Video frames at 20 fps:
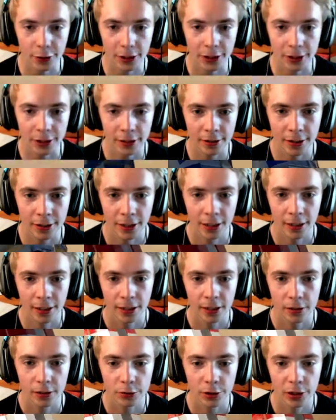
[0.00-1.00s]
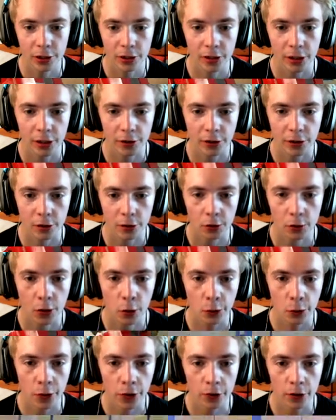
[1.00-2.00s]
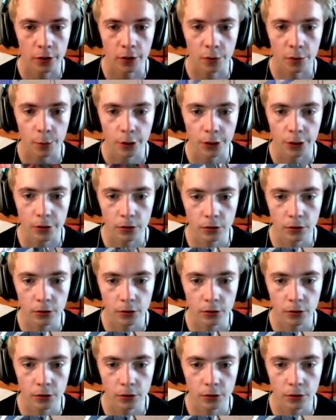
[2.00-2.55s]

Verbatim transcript: really, really nothing could go wrong at this point.